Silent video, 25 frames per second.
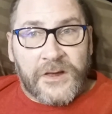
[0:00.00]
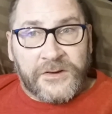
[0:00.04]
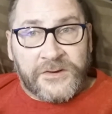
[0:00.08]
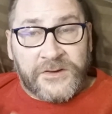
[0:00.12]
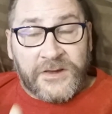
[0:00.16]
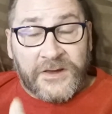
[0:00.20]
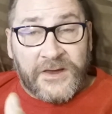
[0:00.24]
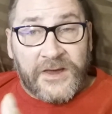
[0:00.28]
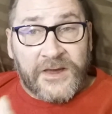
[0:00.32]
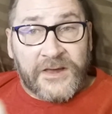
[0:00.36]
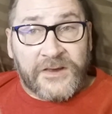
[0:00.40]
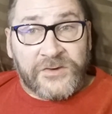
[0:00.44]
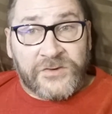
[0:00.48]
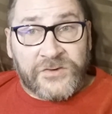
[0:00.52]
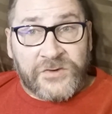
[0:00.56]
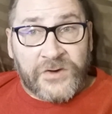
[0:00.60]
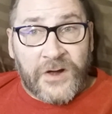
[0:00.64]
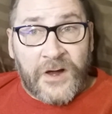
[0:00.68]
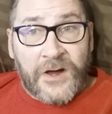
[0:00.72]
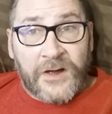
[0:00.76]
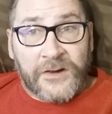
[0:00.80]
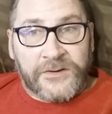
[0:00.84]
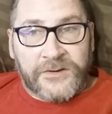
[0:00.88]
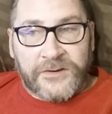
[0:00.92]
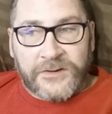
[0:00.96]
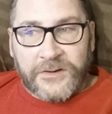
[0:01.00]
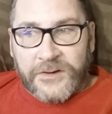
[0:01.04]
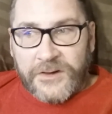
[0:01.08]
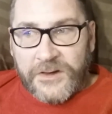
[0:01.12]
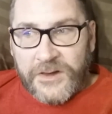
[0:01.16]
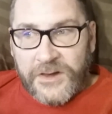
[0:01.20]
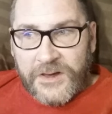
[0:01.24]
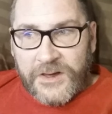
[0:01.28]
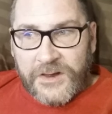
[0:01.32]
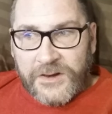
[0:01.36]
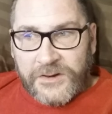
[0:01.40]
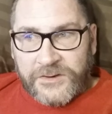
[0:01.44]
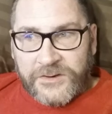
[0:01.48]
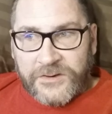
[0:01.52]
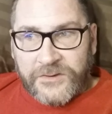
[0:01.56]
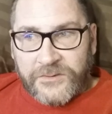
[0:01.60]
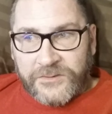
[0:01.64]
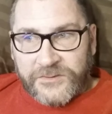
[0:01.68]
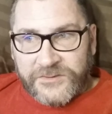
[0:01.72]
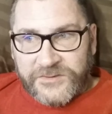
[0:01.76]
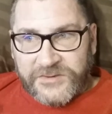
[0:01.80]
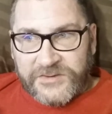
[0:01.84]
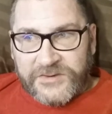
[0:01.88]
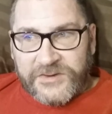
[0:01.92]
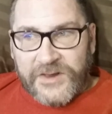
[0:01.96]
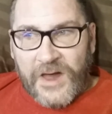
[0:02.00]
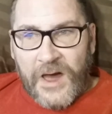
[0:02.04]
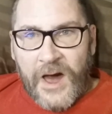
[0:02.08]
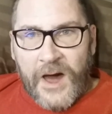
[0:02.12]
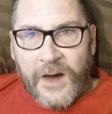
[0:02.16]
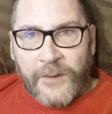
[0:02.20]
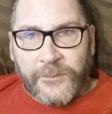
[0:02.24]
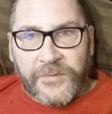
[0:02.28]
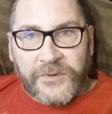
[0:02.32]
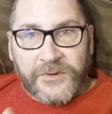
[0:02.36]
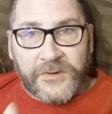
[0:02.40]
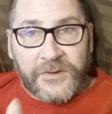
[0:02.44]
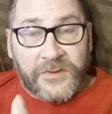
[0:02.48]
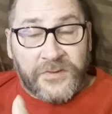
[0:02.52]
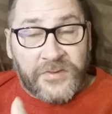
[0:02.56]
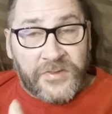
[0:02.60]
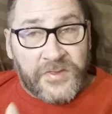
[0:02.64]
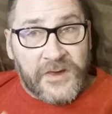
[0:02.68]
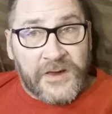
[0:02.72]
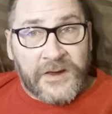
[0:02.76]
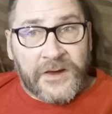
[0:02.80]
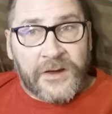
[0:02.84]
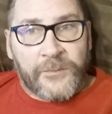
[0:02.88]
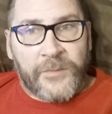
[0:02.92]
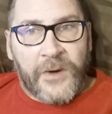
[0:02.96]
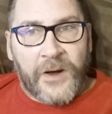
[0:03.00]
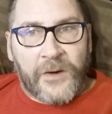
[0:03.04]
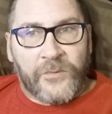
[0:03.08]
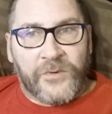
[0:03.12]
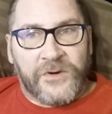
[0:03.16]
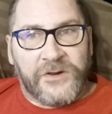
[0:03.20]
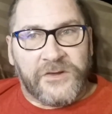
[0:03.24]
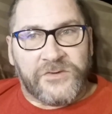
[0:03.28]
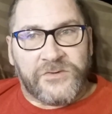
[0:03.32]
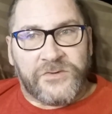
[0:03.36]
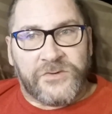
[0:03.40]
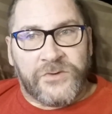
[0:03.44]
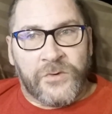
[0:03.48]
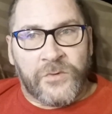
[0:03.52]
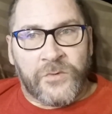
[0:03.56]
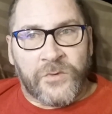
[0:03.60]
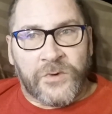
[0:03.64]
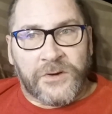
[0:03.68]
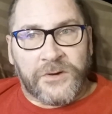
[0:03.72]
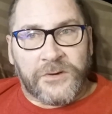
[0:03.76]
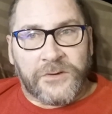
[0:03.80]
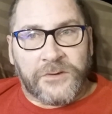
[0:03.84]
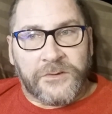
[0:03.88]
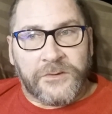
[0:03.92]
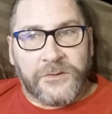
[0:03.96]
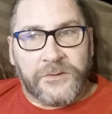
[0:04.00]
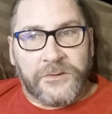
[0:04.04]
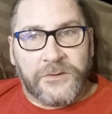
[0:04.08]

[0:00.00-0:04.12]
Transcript: to get John to stop and think about what he's doing.